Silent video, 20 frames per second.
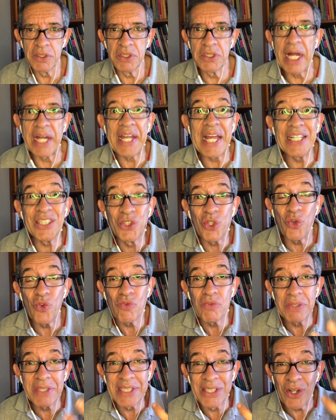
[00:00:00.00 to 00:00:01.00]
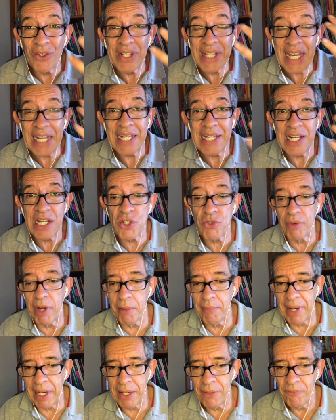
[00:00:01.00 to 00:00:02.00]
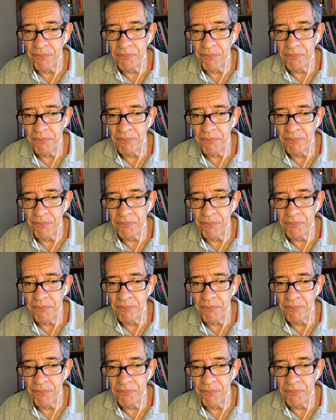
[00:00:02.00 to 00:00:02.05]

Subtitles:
And I don't get it into my mind.